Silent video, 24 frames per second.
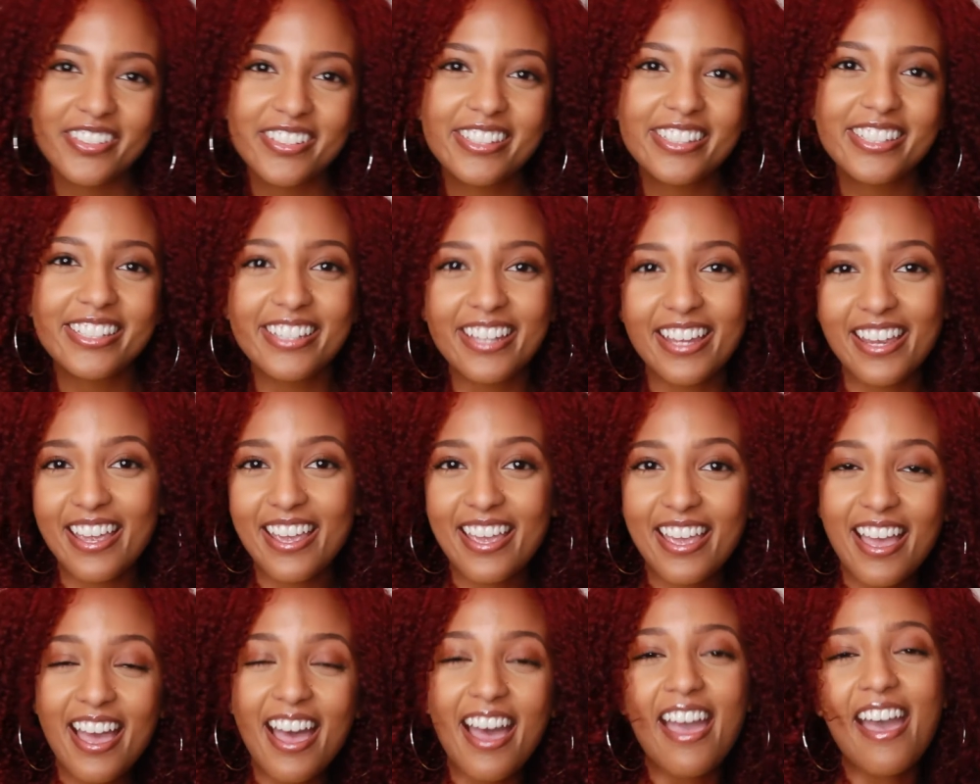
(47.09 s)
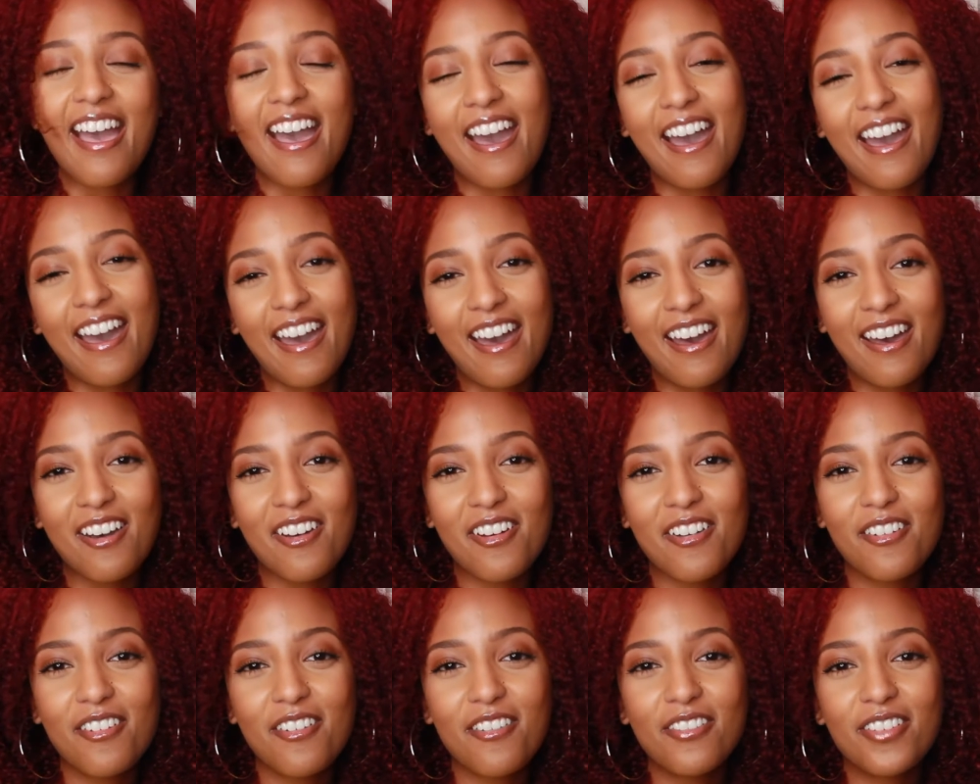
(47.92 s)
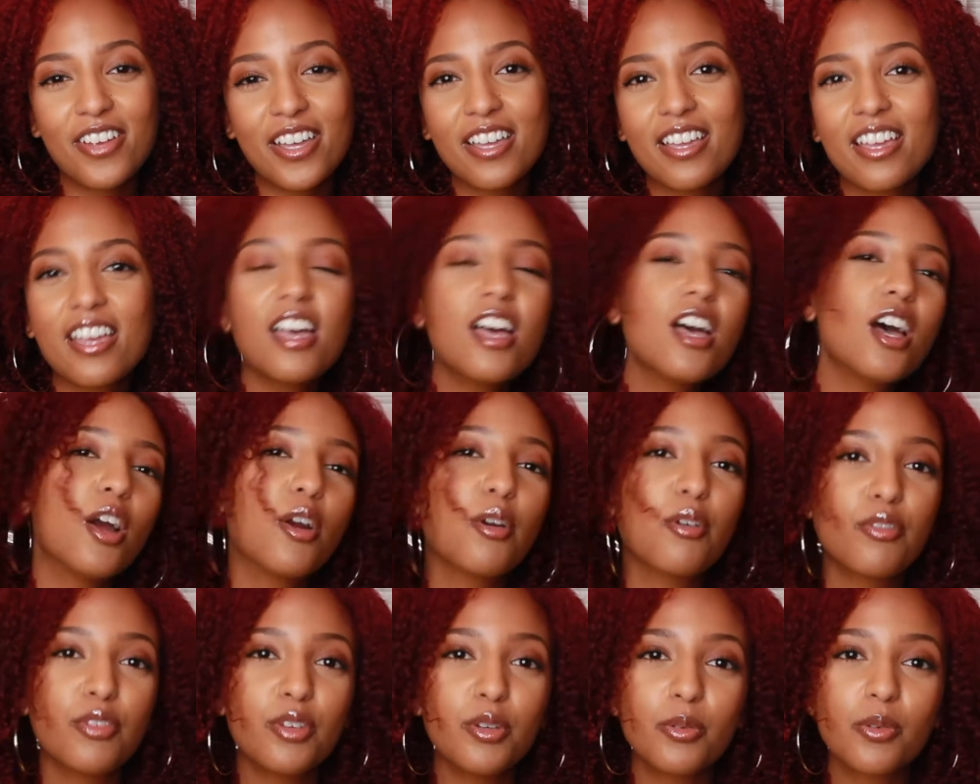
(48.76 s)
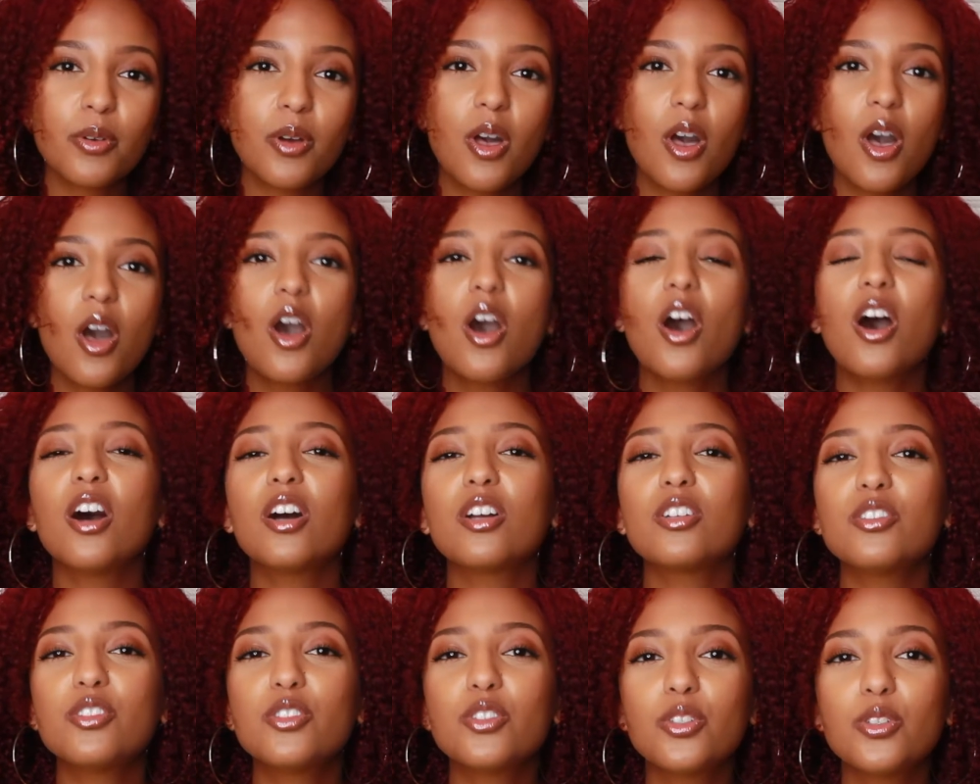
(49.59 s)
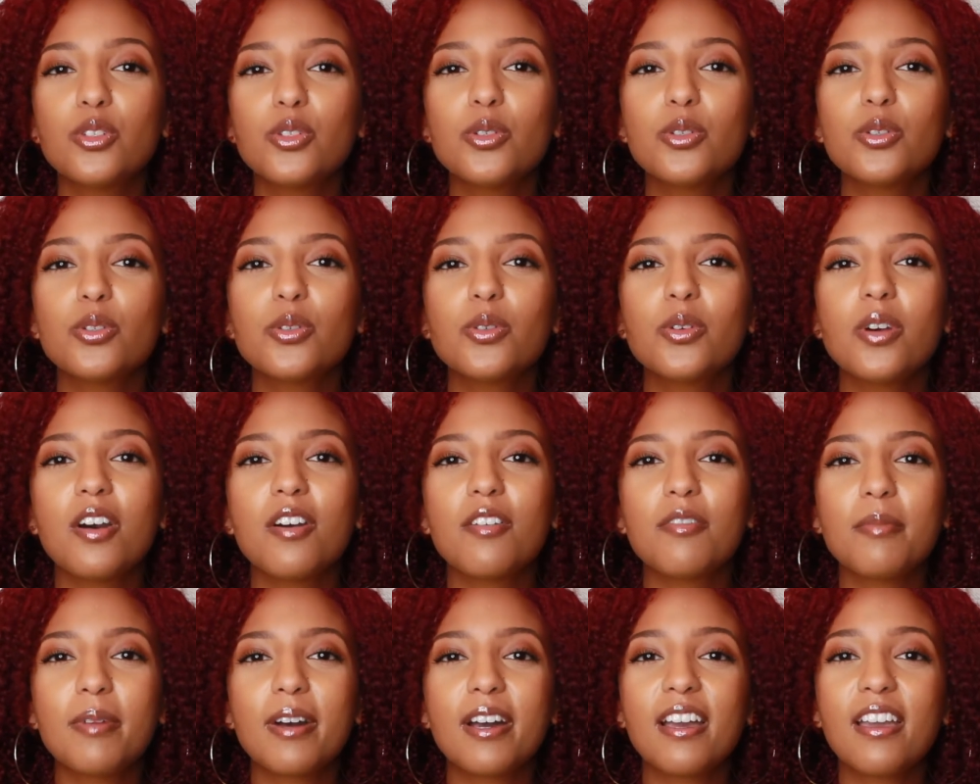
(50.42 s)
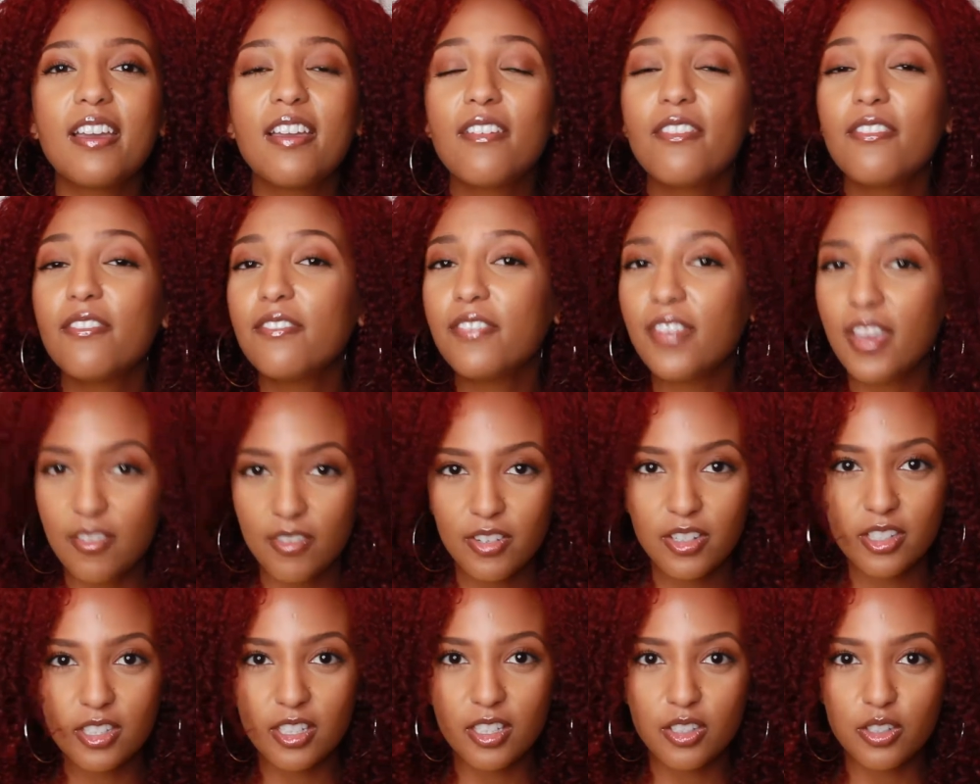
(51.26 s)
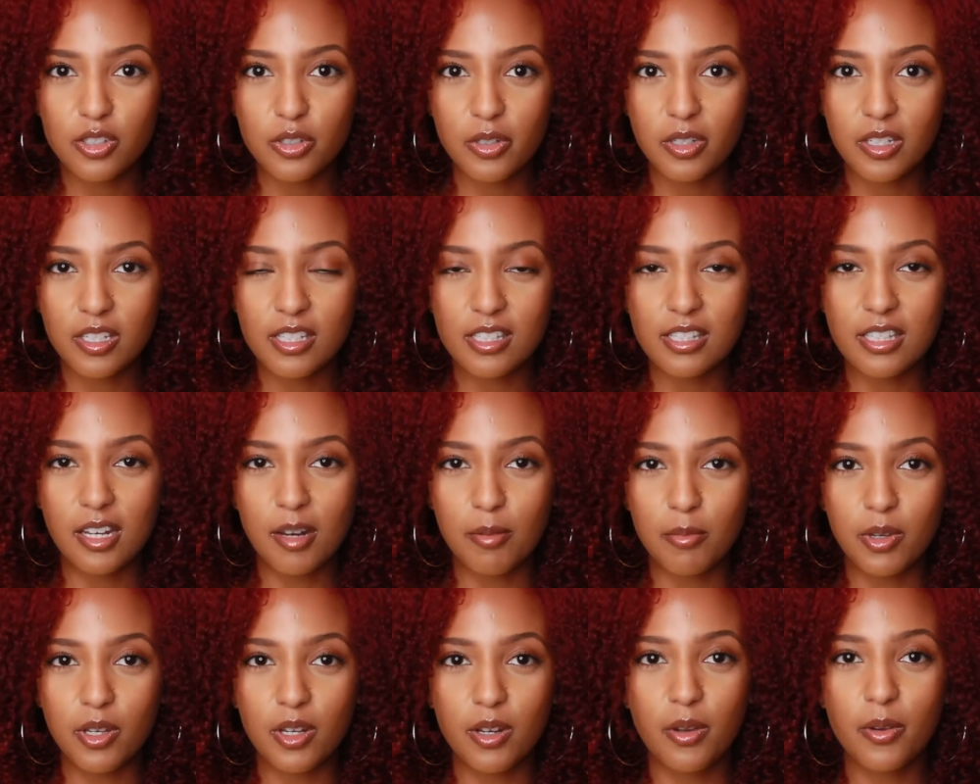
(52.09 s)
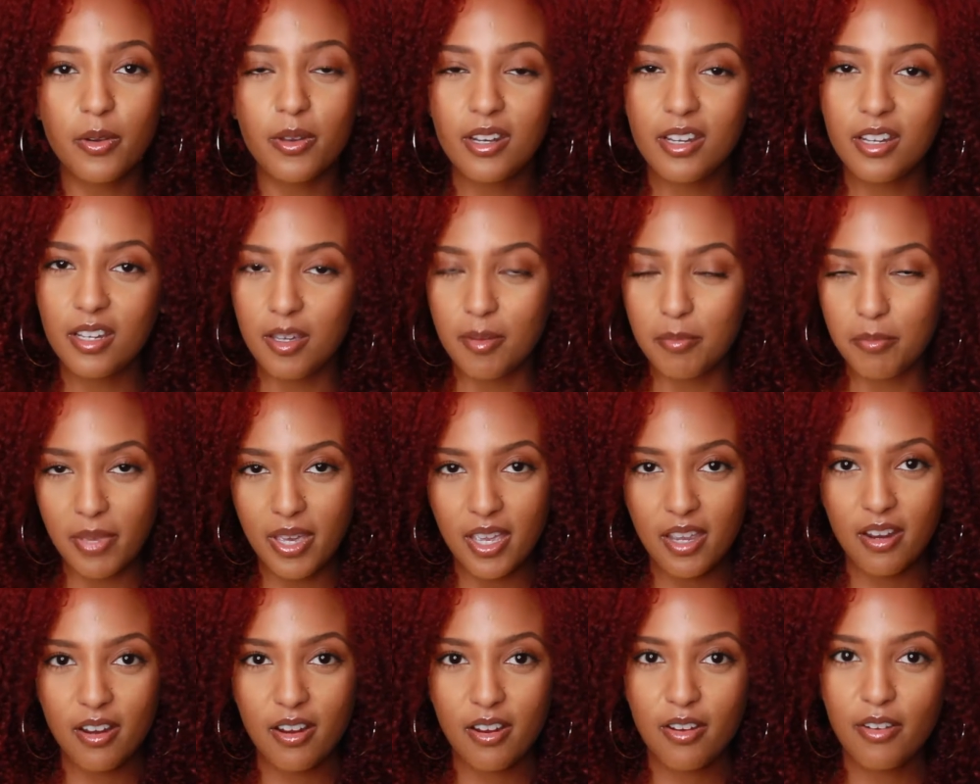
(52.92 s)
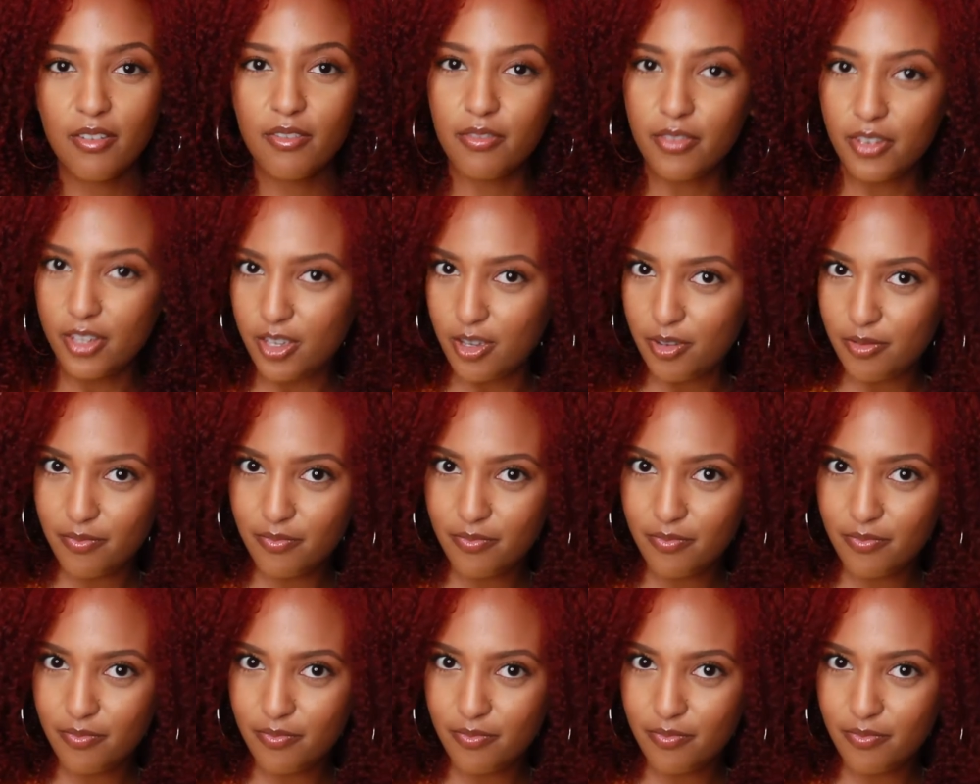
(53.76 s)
Today I have a review on two of my favorite sunscreens that I'm going to go ahead and compare for you.